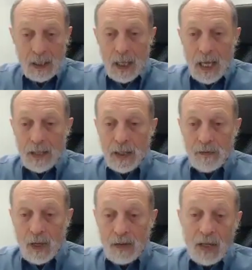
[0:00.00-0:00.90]
And then if
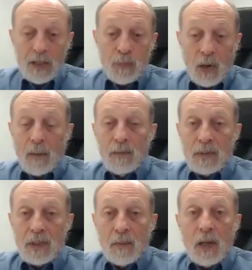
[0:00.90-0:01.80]
you have other
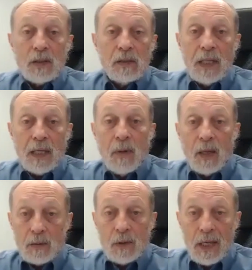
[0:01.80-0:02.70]
problems like
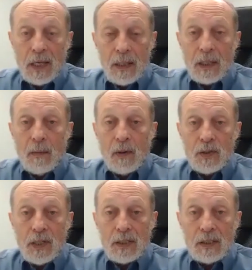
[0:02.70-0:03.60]
multiple chemical
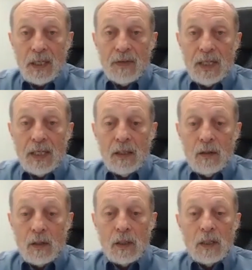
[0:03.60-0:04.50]
sensitivity
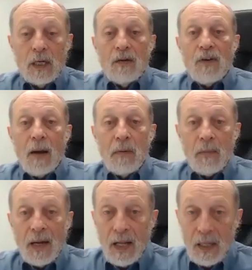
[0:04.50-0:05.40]
or
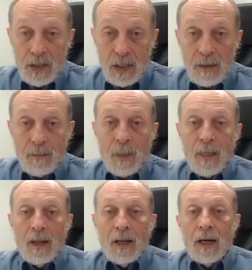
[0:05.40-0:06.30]
fibromyalgia,
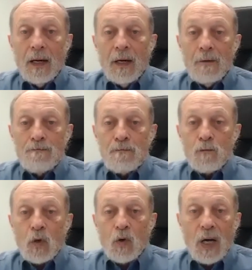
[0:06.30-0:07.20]

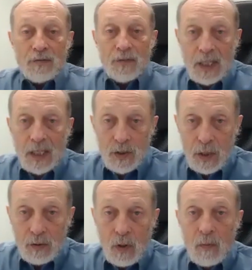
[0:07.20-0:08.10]
chronic fatigue
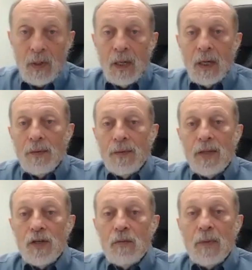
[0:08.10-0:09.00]
syndrome,
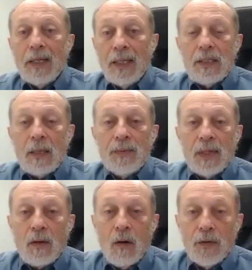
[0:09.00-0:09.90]
then you may need
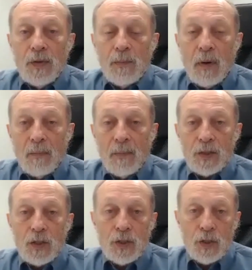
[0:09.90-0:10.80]
something called the
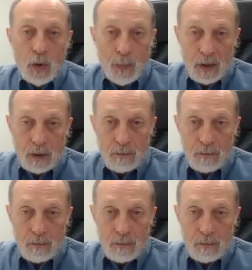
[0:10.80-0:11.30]
PARMEDS Super.